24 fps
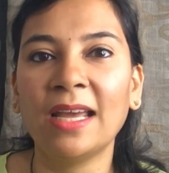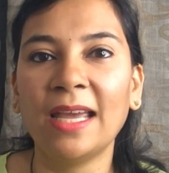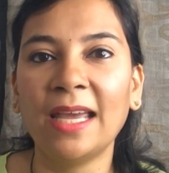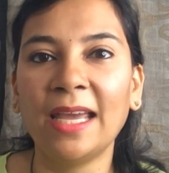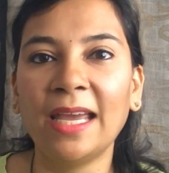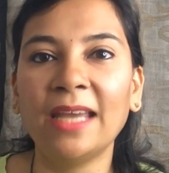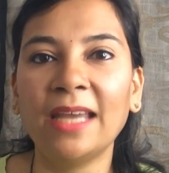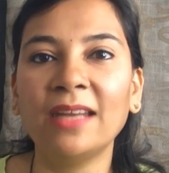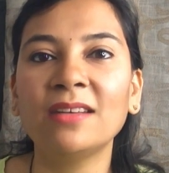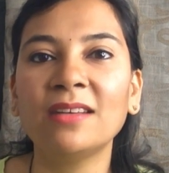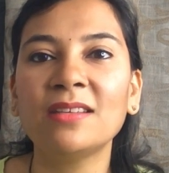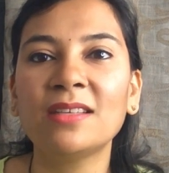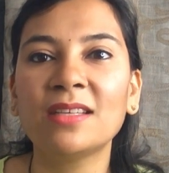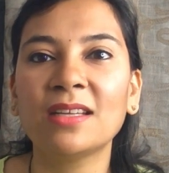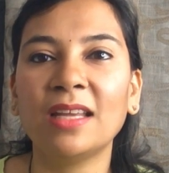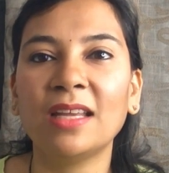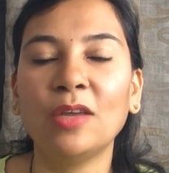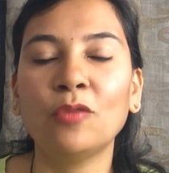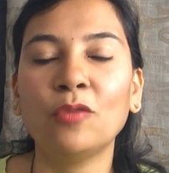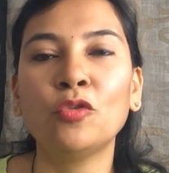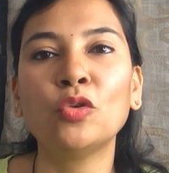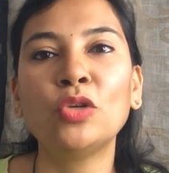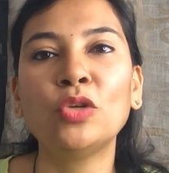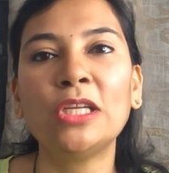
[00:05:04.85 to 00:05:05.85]
And
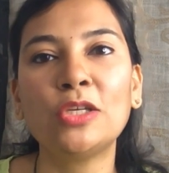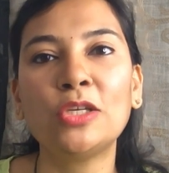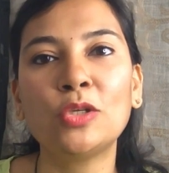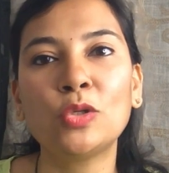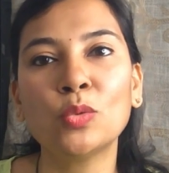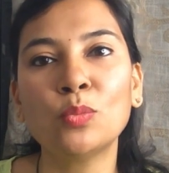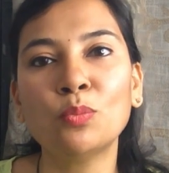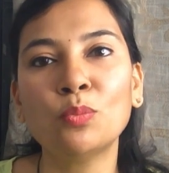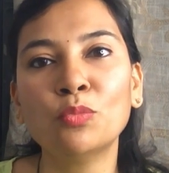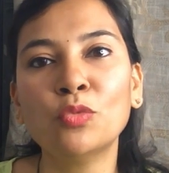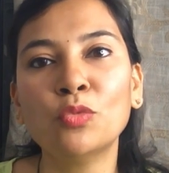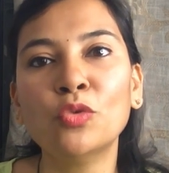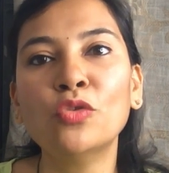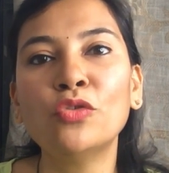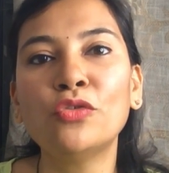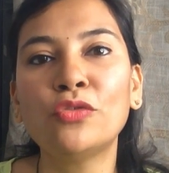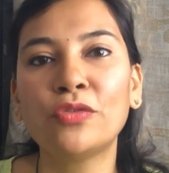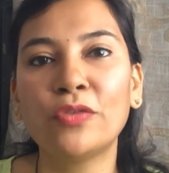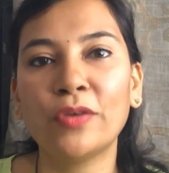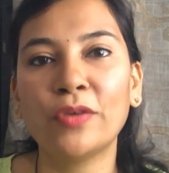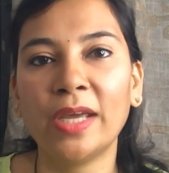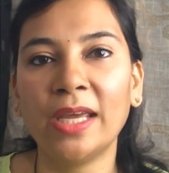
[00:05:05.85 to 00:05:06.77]
if you need to move